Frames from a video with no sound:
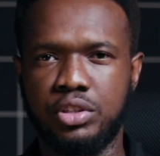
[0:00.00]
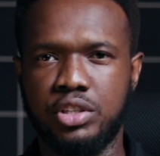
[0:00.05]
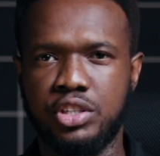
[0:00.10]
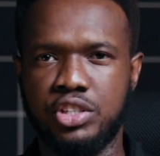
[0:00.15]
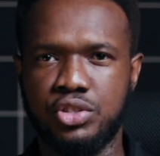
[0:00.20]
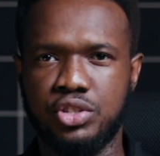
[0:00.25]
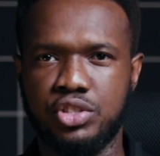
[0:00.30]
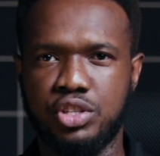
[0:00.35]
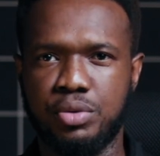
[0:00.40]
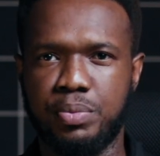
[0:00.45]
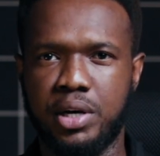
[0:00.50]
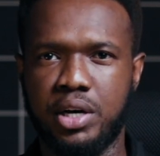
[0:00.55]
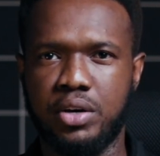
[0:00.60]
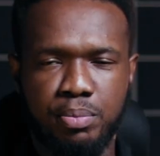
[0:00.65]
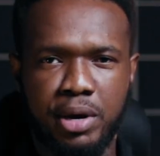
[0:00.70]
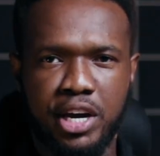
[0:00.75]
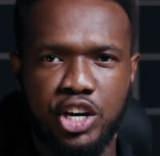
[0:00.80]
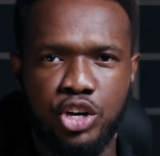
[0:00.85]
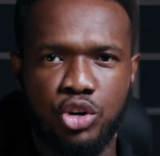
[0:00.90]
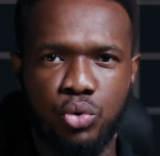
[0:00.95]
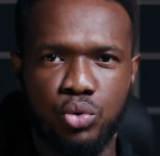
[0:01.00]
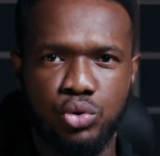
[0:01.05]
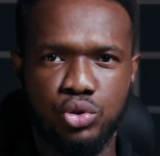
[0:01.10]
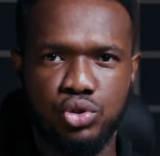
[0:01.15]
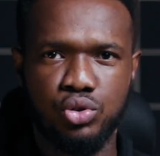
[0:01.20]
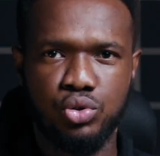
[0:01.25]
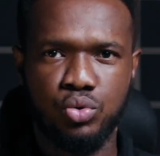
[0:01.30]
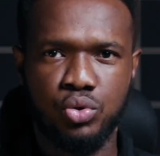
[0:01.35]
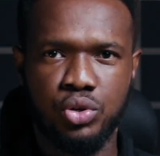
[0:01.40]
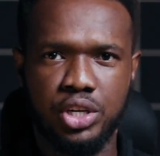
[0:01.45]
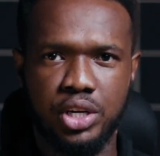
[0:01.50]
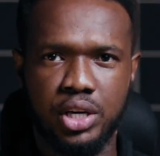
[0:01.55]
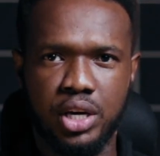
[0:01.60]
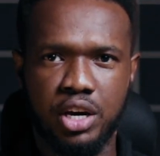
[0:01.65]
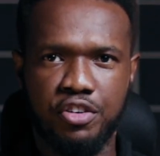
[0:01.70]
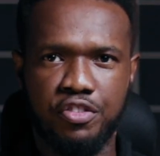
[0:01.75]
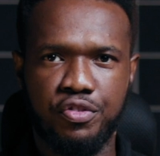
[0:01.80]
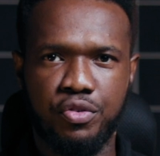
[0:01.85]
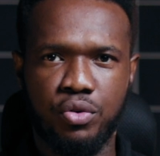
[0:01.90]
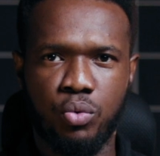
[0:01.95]
It's just about my go-to gear
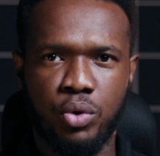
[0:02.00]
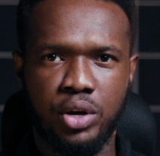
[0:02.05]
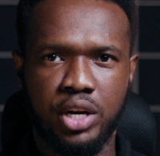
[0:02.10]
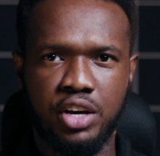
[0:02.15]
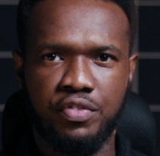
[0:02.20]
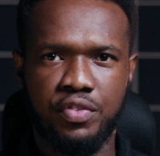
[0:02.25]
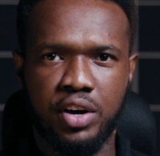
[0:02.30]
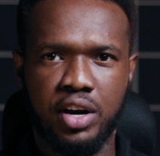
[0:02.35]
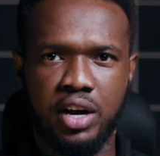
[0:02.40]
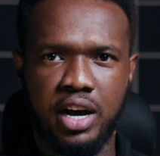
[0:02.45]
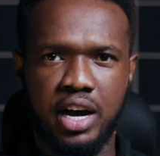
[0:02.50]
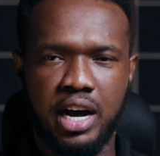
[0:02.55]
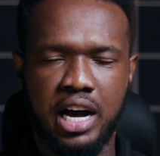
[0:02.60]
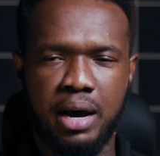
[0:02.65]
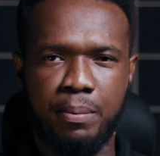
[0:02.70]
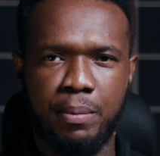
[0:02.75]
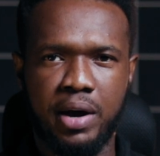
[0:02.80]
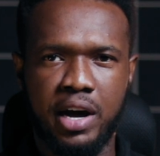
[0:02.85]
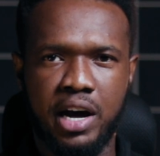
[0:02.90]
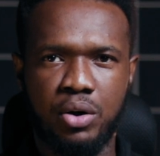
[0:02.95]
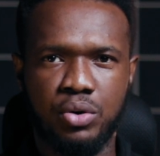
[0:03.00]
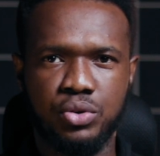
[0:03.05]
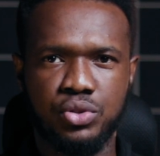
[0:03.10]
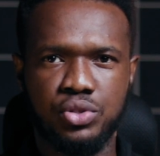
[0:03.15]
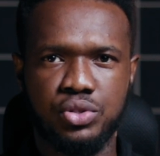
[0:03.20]
for whenever I'm out